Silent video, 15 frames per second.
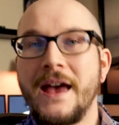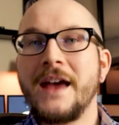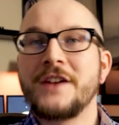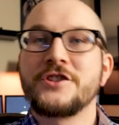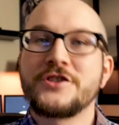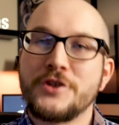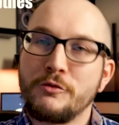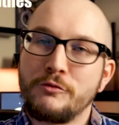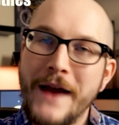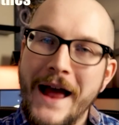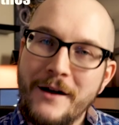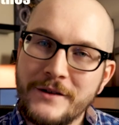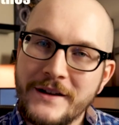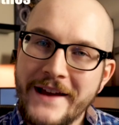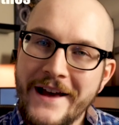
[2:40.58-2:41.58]
And just to
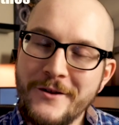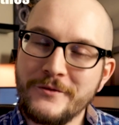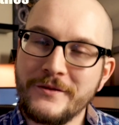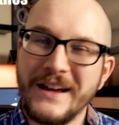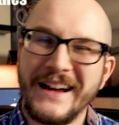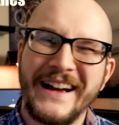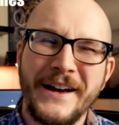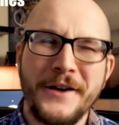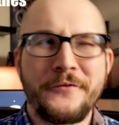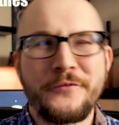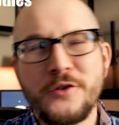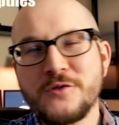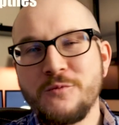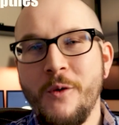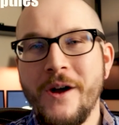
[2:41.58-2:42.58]
round it out, if
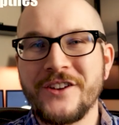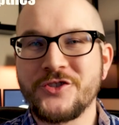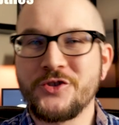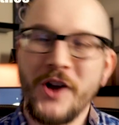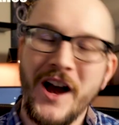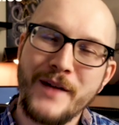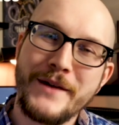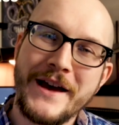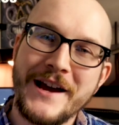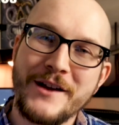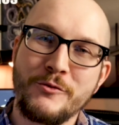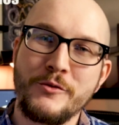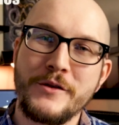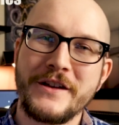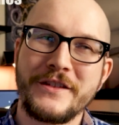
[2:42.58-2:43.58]
there's one
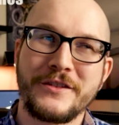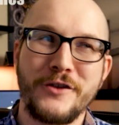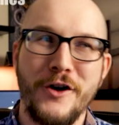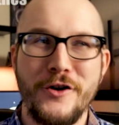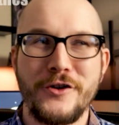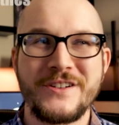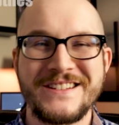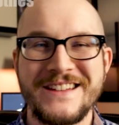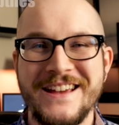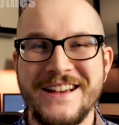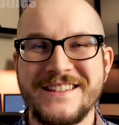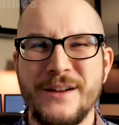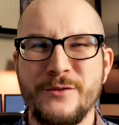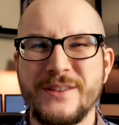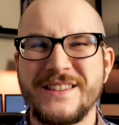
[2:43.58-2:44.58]
drawback with garter
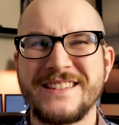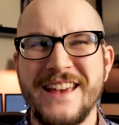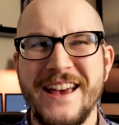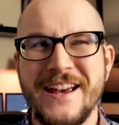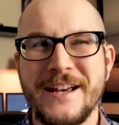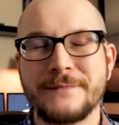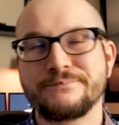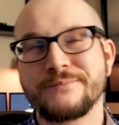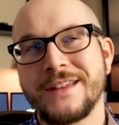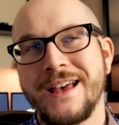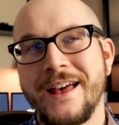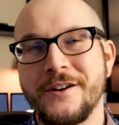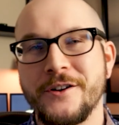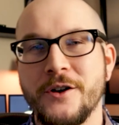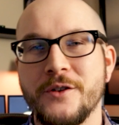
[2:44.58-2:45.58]
snakes, I would say,
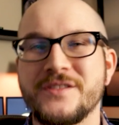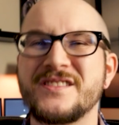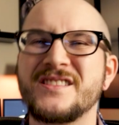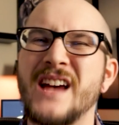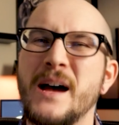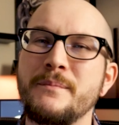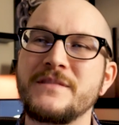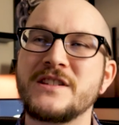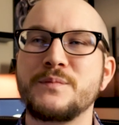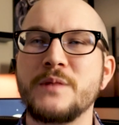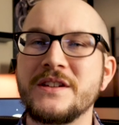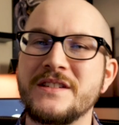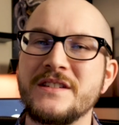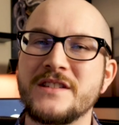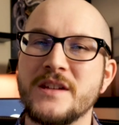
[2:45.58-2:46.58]
I don't know, some
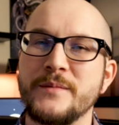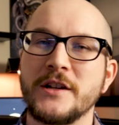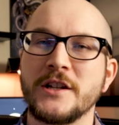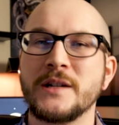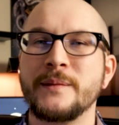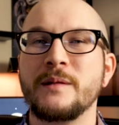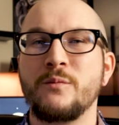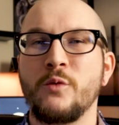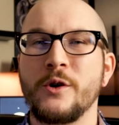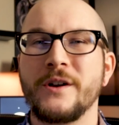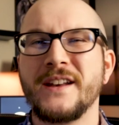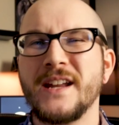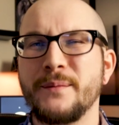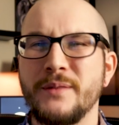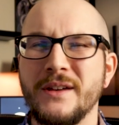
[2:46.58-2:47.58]
species can be a little bit more
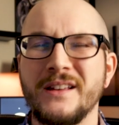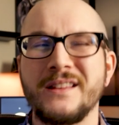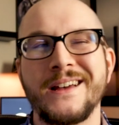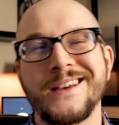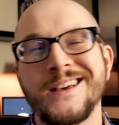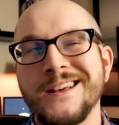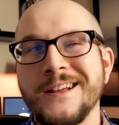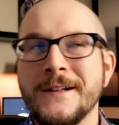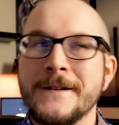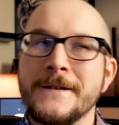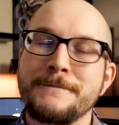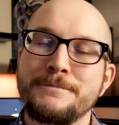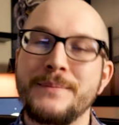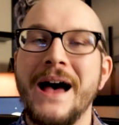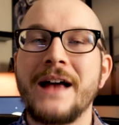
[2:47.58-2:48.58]
nippy, like
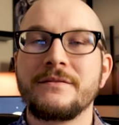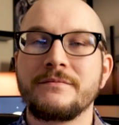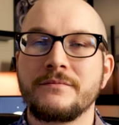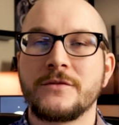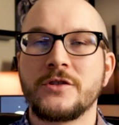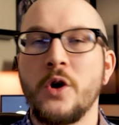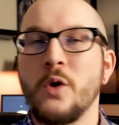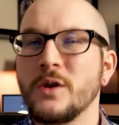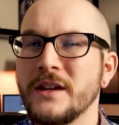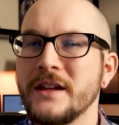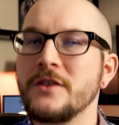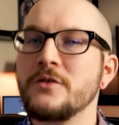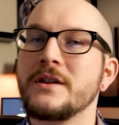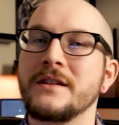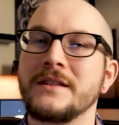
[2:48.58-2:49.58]
not
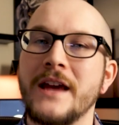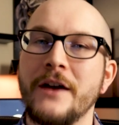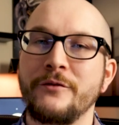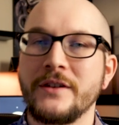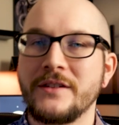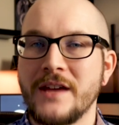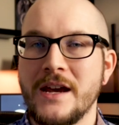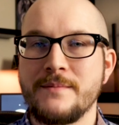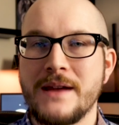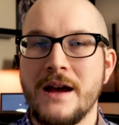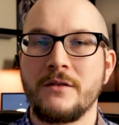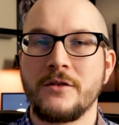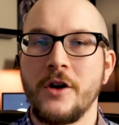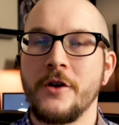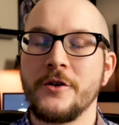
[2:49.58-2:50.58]
totally, you can definitely tame
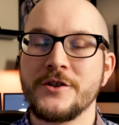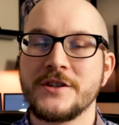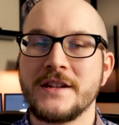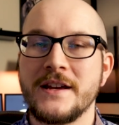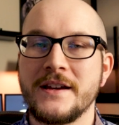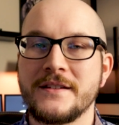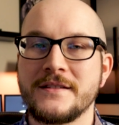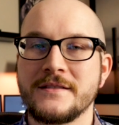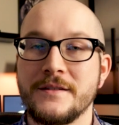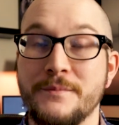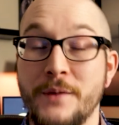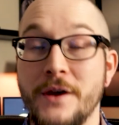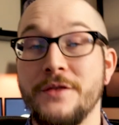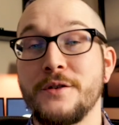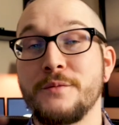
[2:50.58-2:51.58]
down garter snakes,
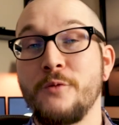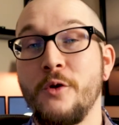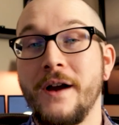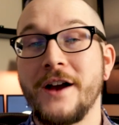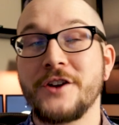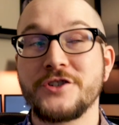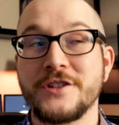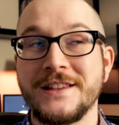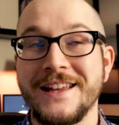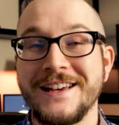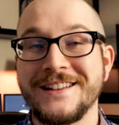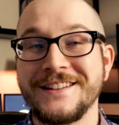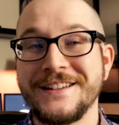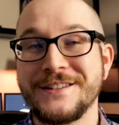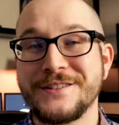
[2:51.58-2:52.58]
but they're more actually
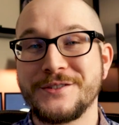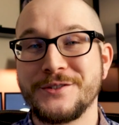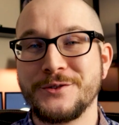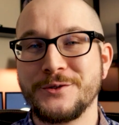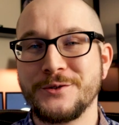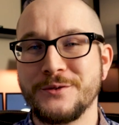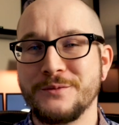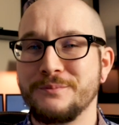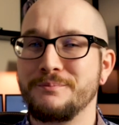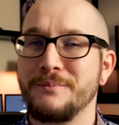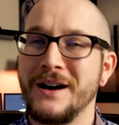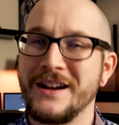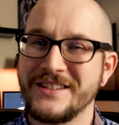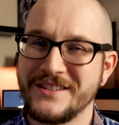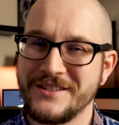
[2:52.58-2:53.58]
likely to
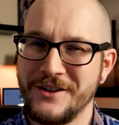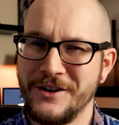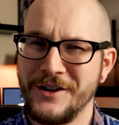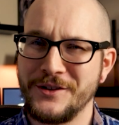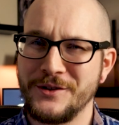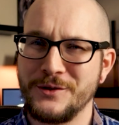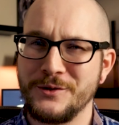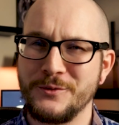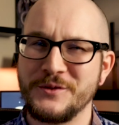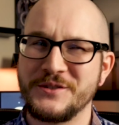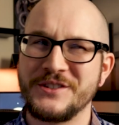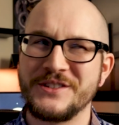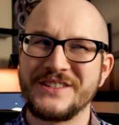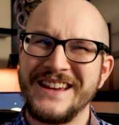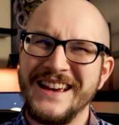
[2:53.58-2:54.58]
musk on you,
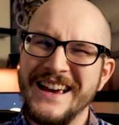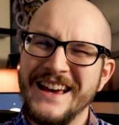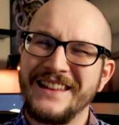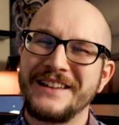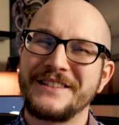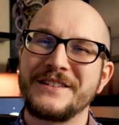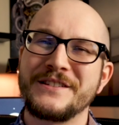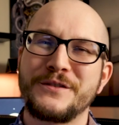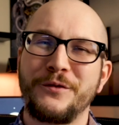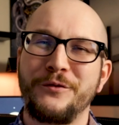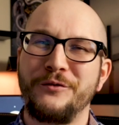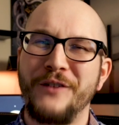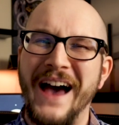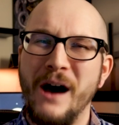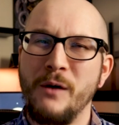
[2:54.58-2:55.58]
which is like this
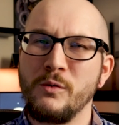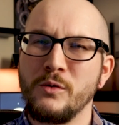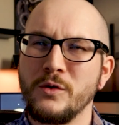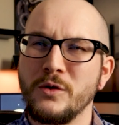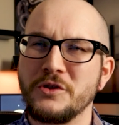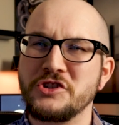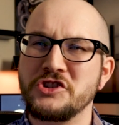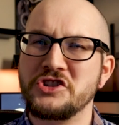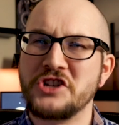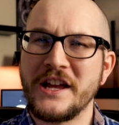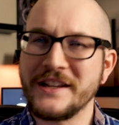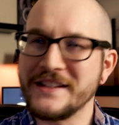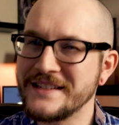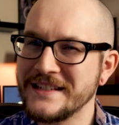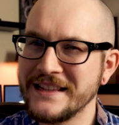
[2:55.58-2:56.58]
foul,
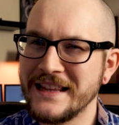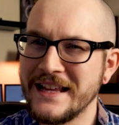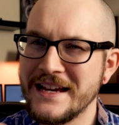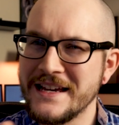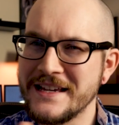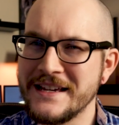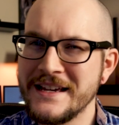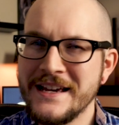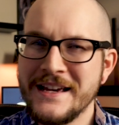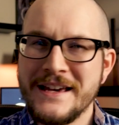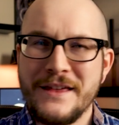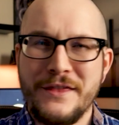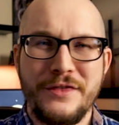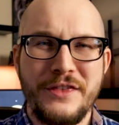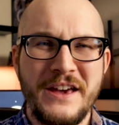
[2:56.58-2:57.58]
gelatin-like
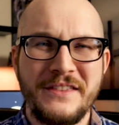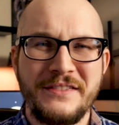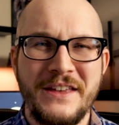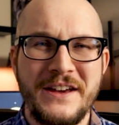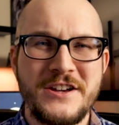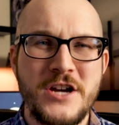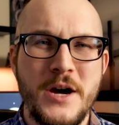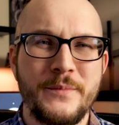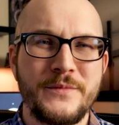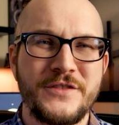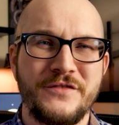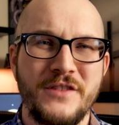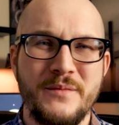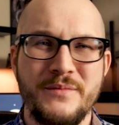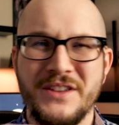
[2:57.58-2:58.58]
thing that
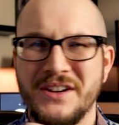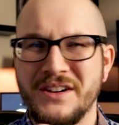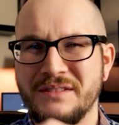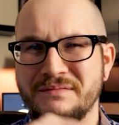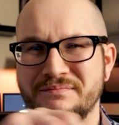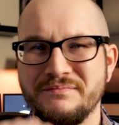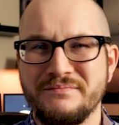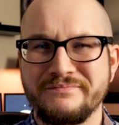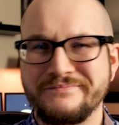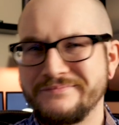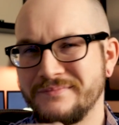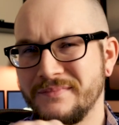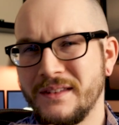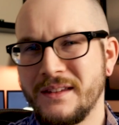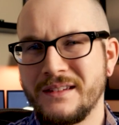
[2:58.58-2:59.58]
comes from their,
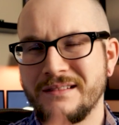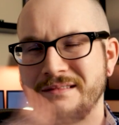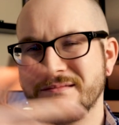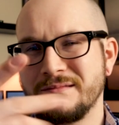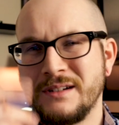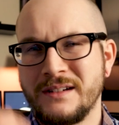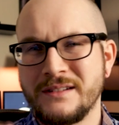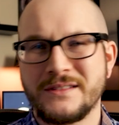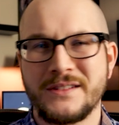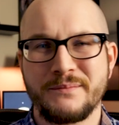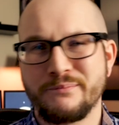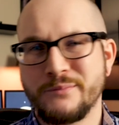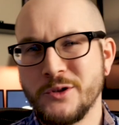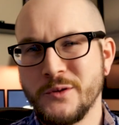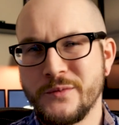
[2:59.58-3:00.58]
well, it's a
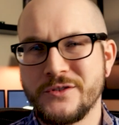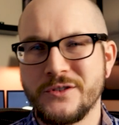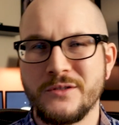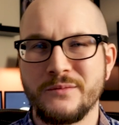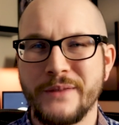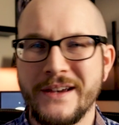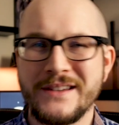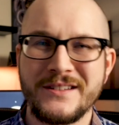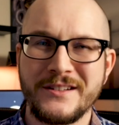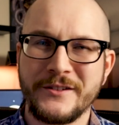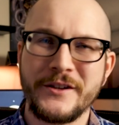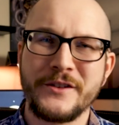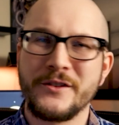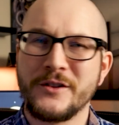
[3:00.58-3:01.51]
poop chute basically,